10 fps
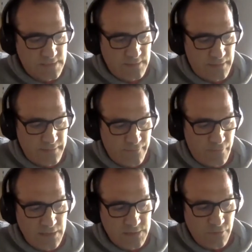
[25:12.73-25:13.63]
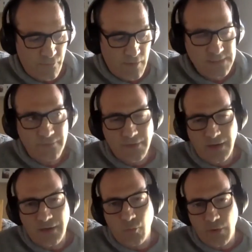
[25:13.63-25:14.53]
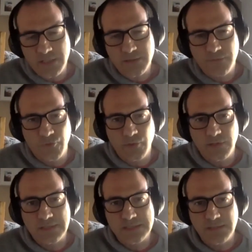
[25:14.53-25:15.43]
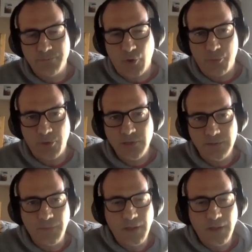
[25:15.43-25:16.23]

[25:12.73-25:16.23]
the the feeling so far is that there are ways of doing this thing properly